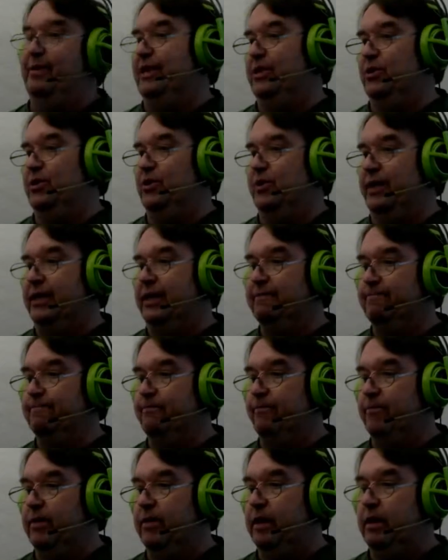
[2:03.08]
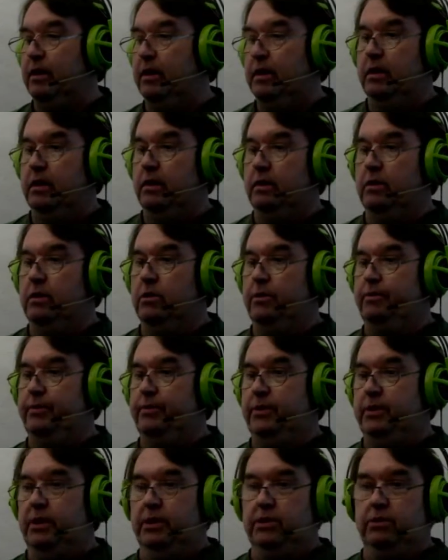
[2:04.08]
been doing.
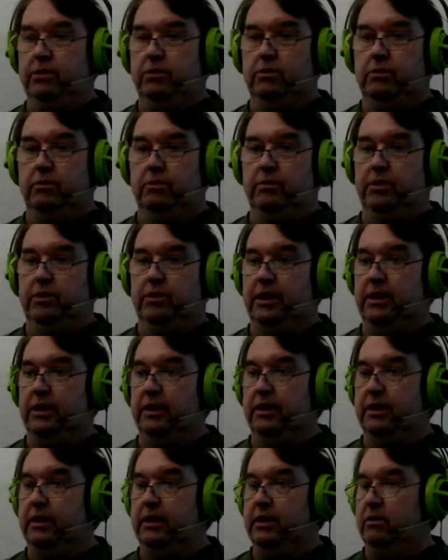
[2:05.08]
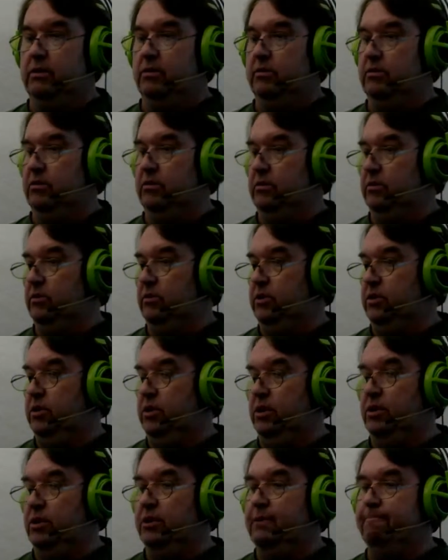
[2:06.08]
Oops, I should suddenly
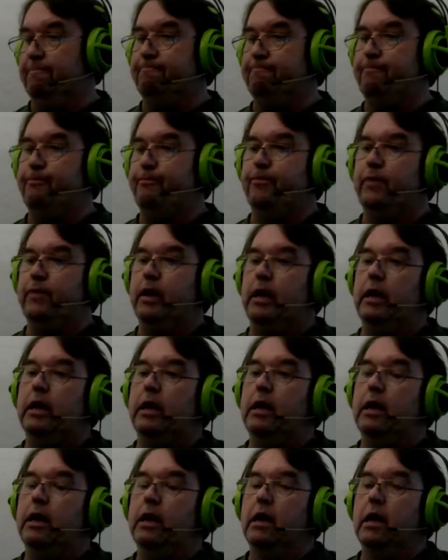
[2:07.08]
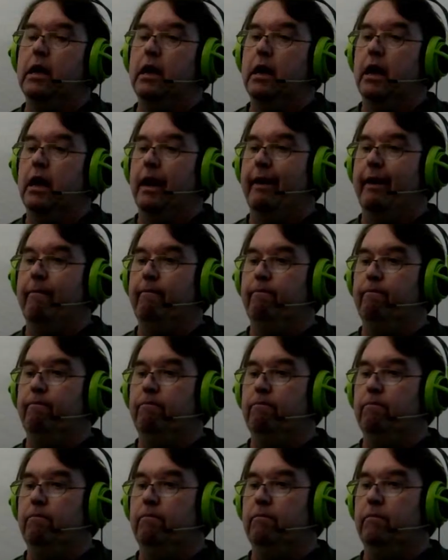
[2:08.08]
turn.
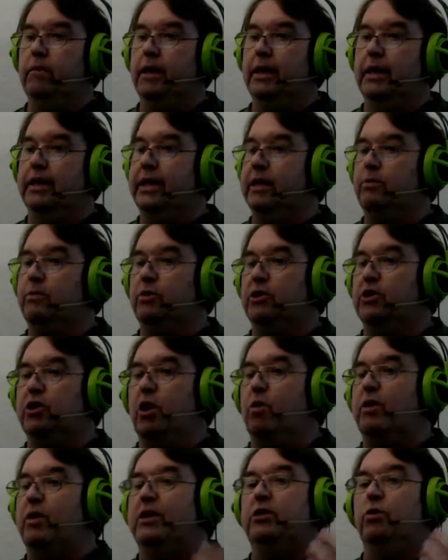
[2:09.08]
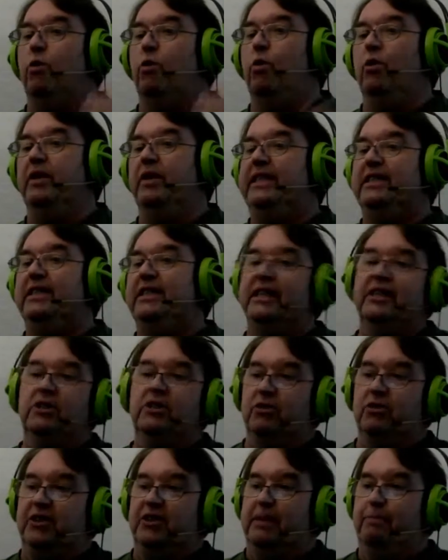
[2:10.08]
And he was going to all these
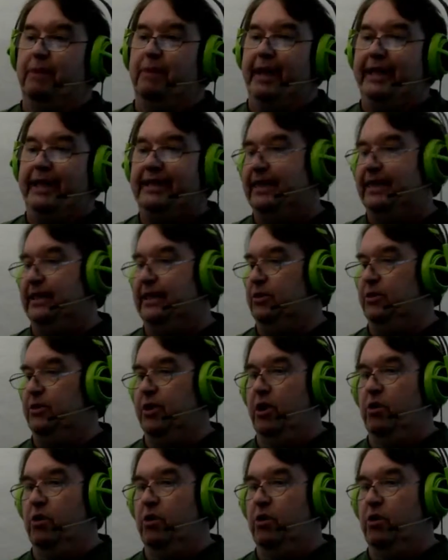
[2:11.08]
exotic places,